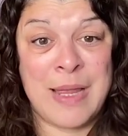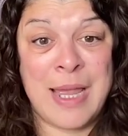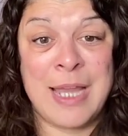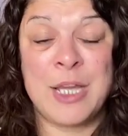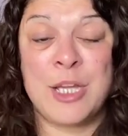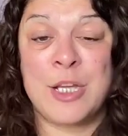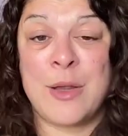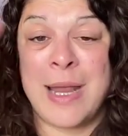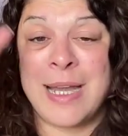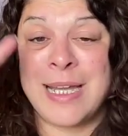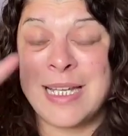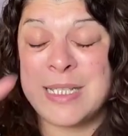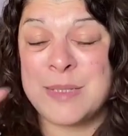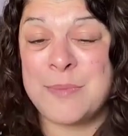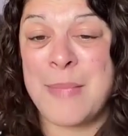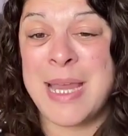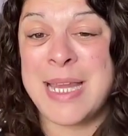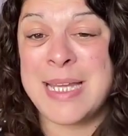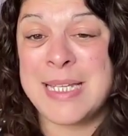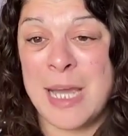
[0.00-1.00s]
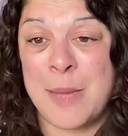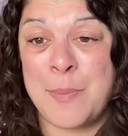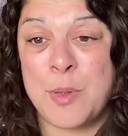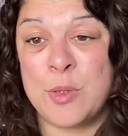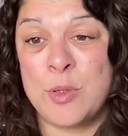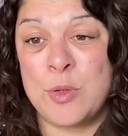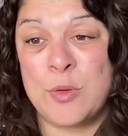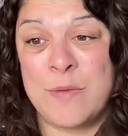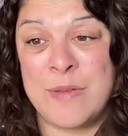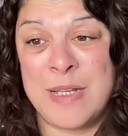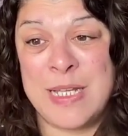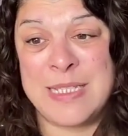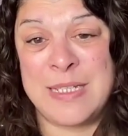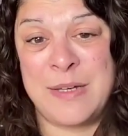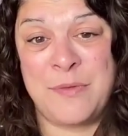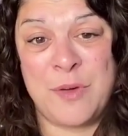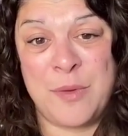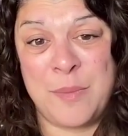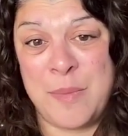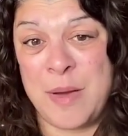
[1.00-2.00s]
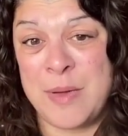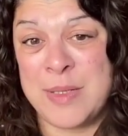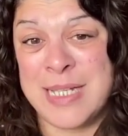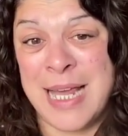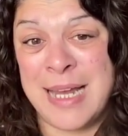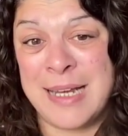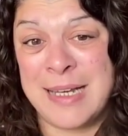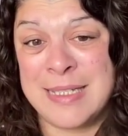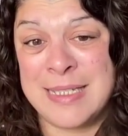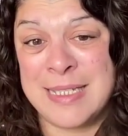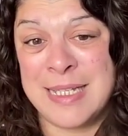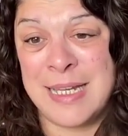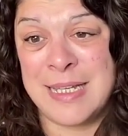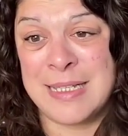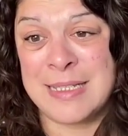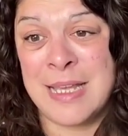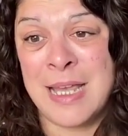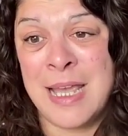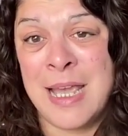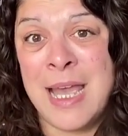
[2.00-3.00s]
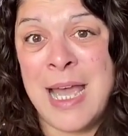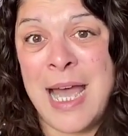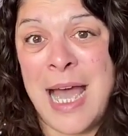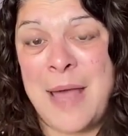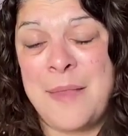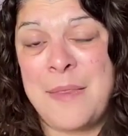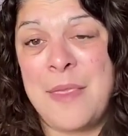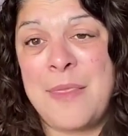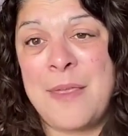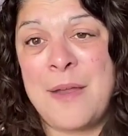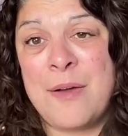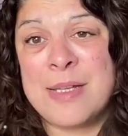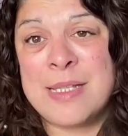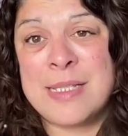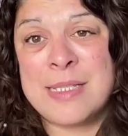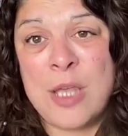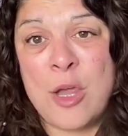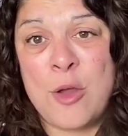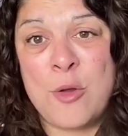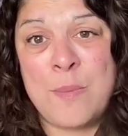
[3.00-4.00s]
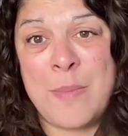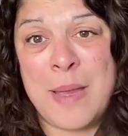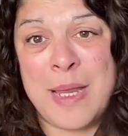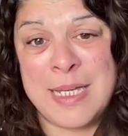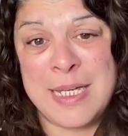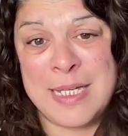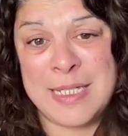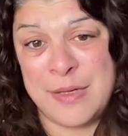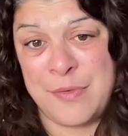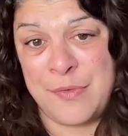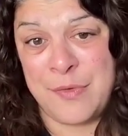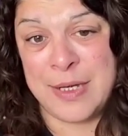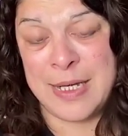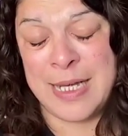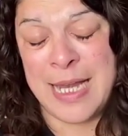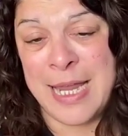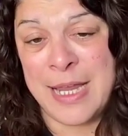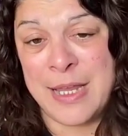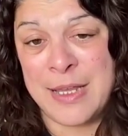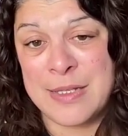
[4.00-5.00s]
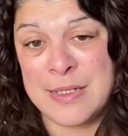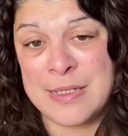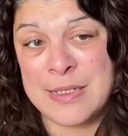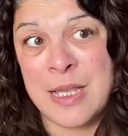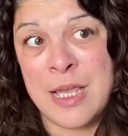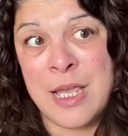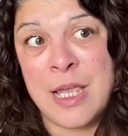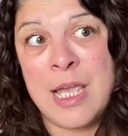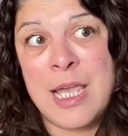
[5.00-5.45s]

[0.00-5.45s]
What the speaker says: and it's made up of all these different modalities, and that there are so many different layers.